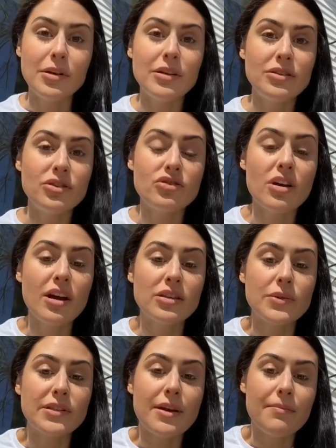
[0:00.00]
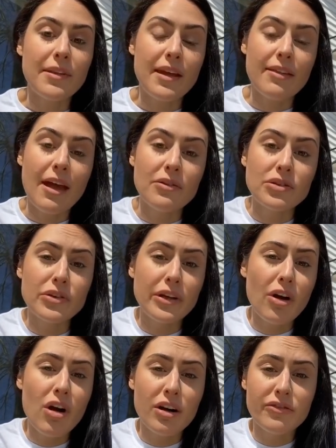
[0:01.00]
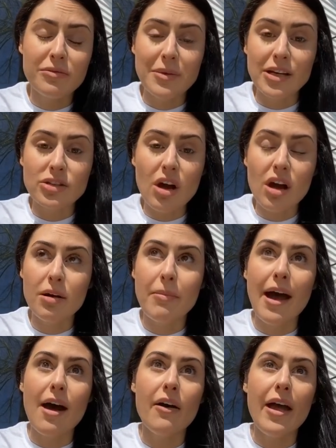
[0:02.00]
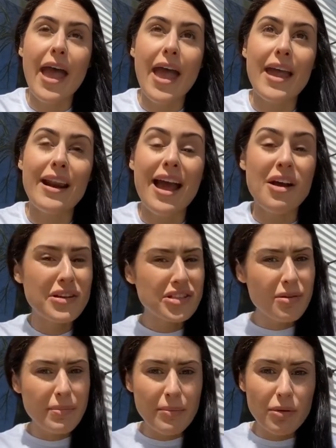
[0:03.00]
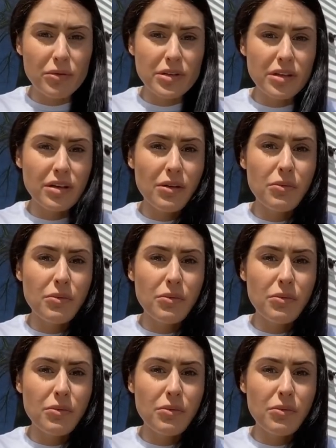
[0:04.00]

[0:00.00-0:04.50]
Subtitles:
to do drugs was something that was really hard for me to talk about. And I always thought people would